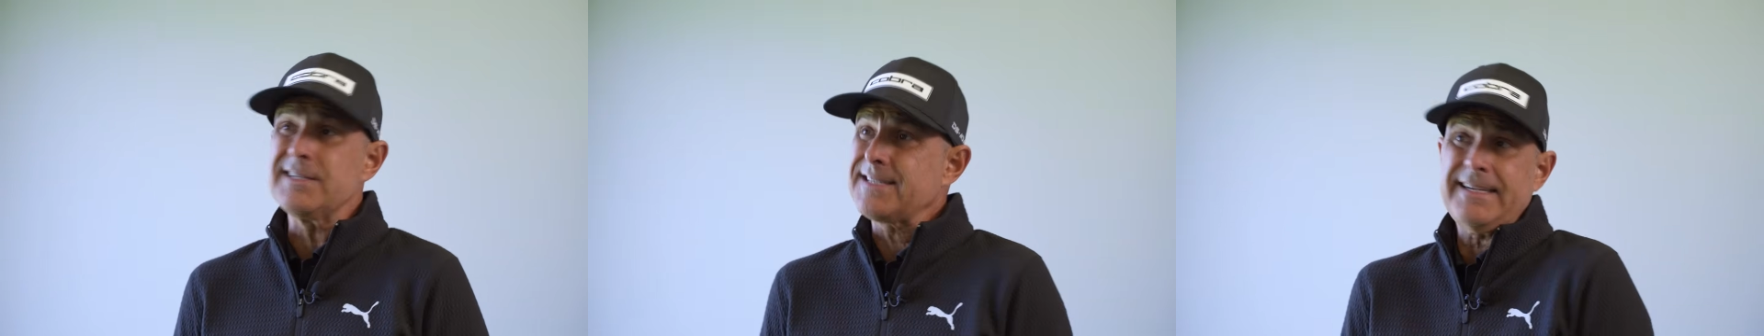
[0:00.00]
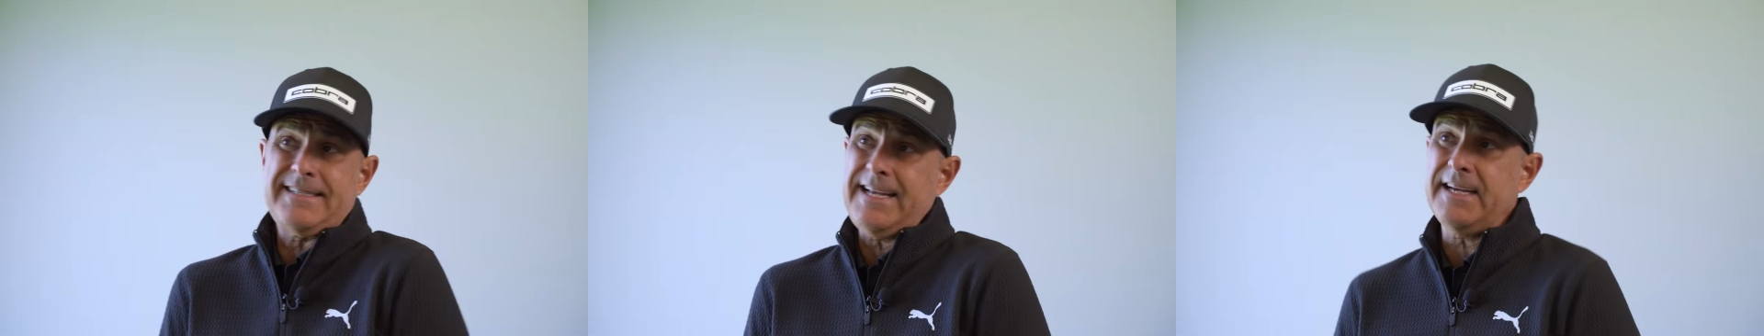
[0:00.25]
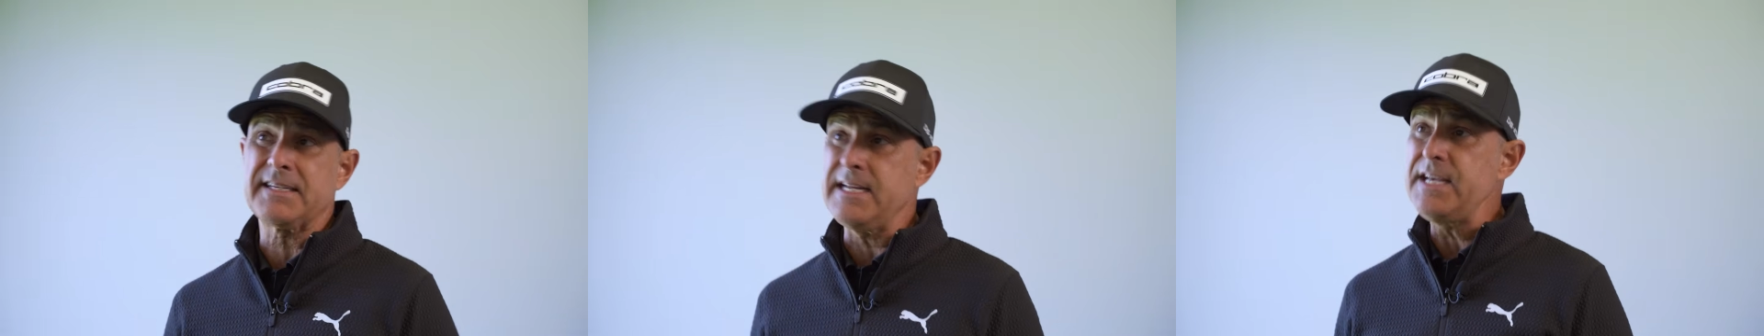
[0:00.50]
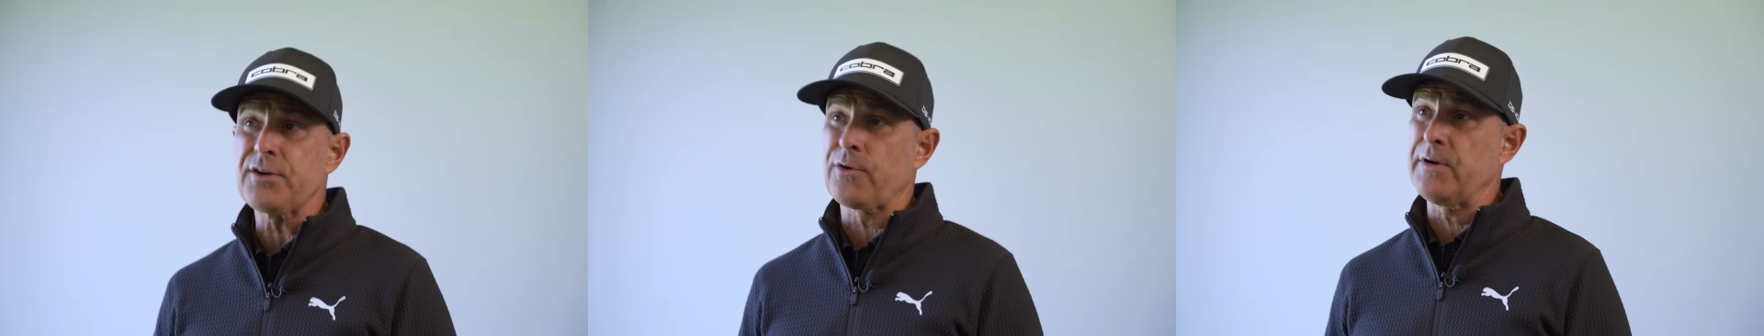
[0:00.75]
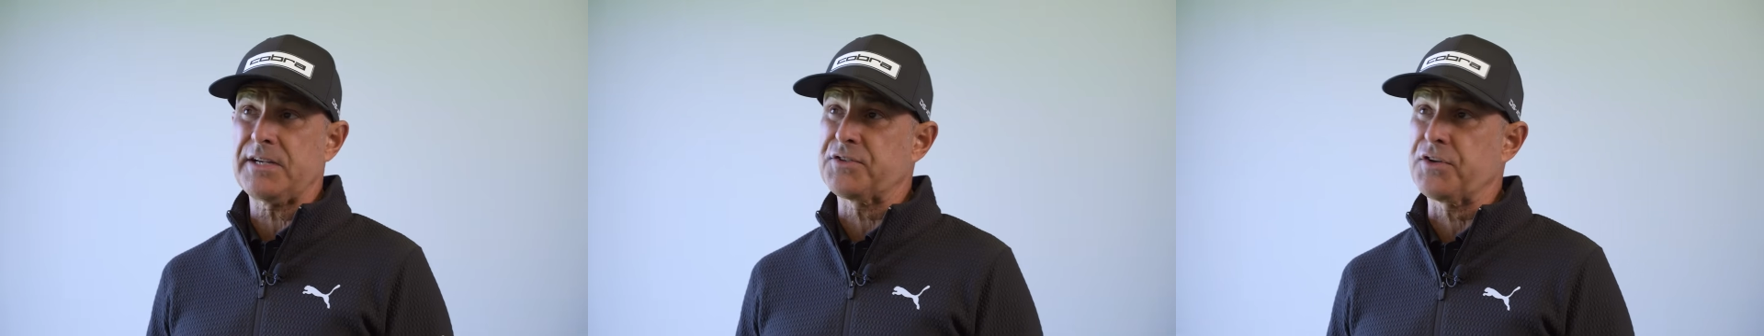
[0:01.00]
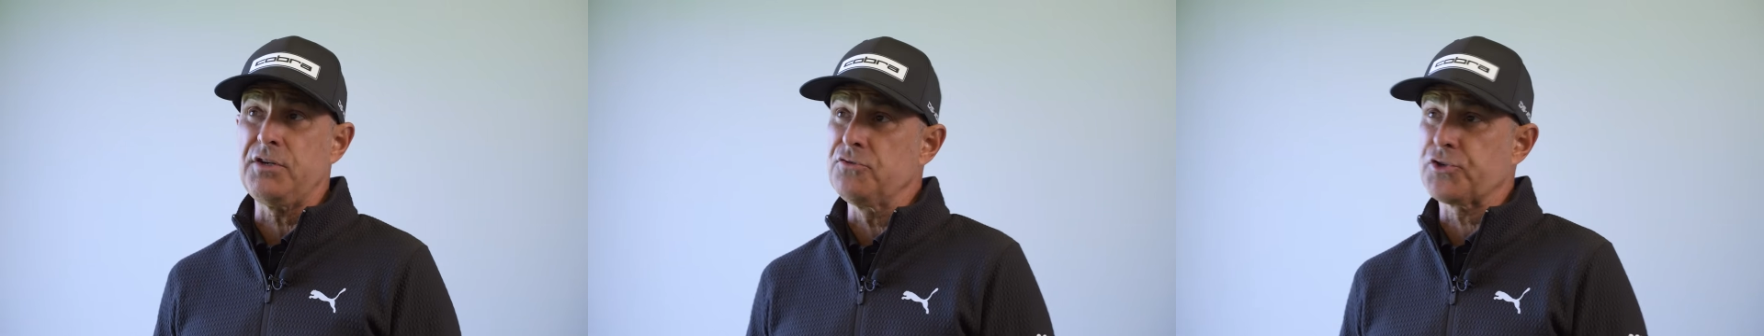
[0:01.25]
is that technique or
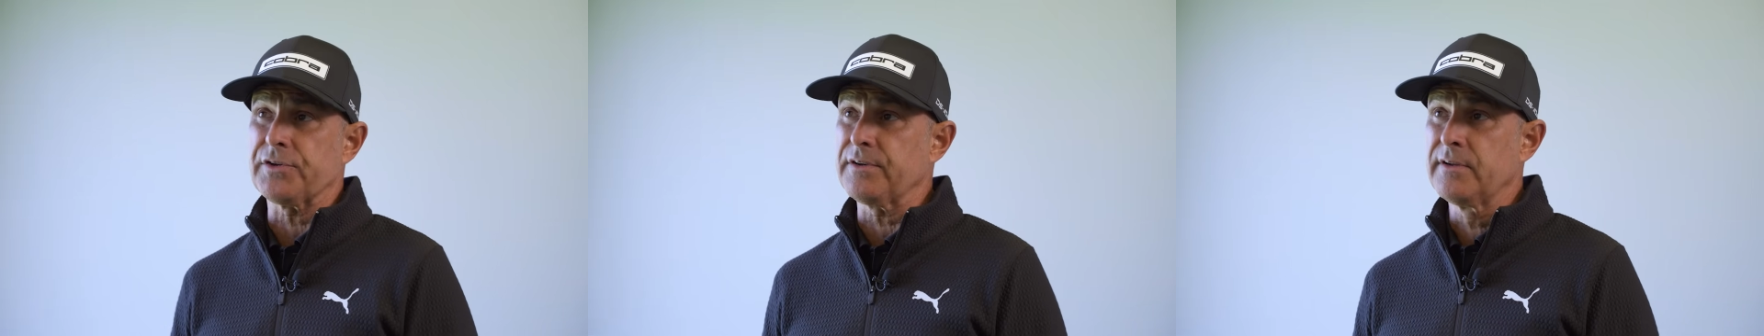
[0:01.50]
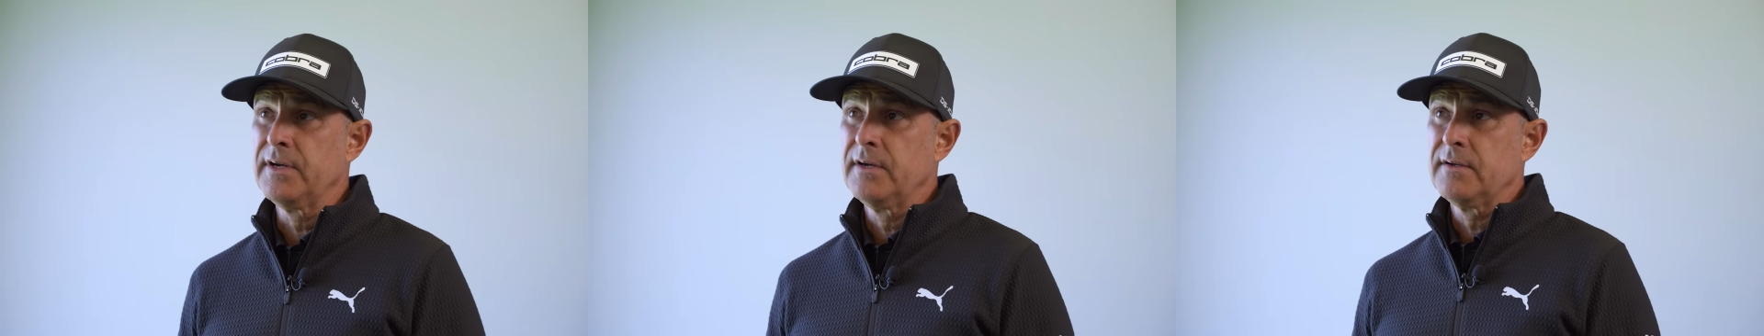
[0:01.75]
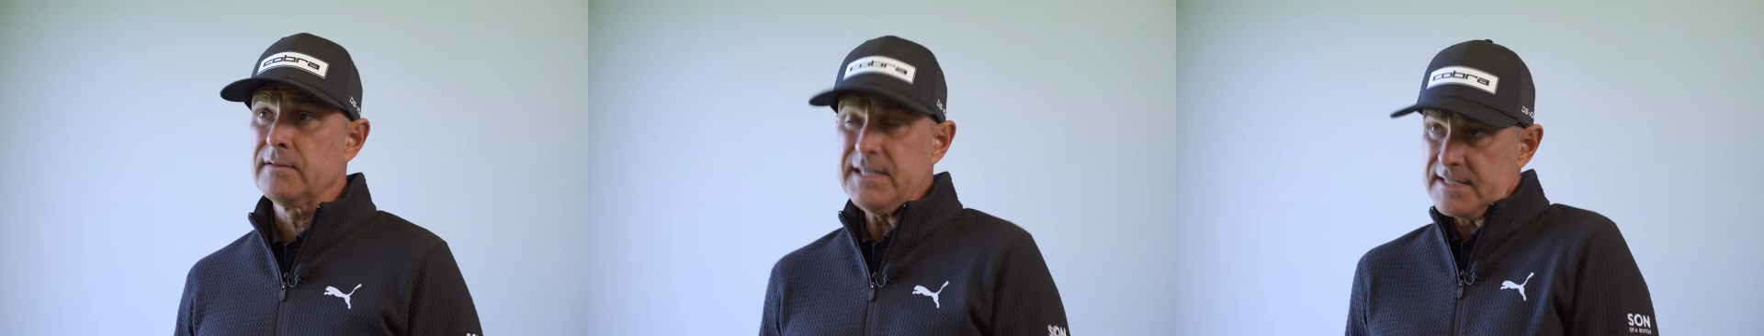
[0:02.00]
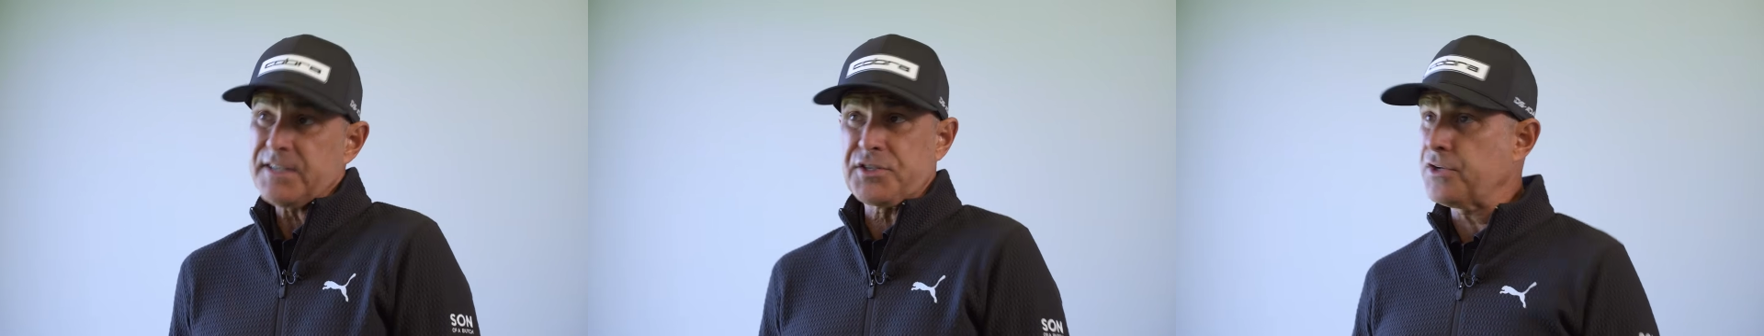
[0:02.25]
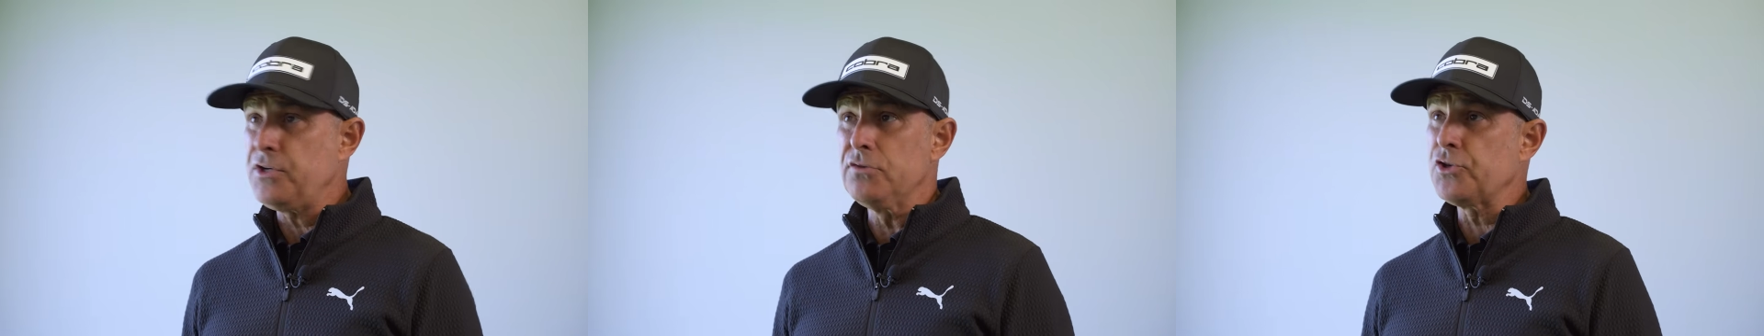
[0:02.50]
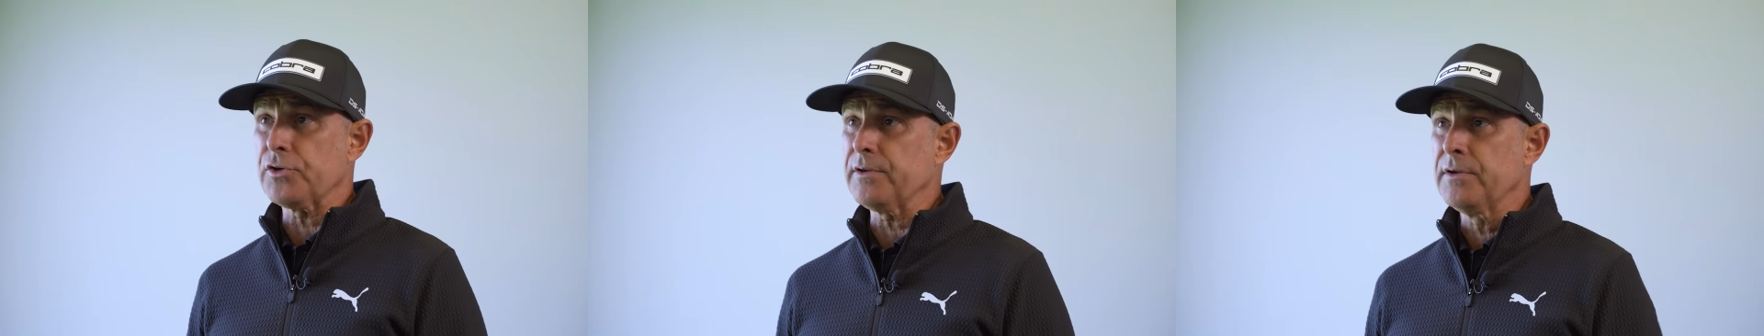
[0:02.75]
execution? That's execution.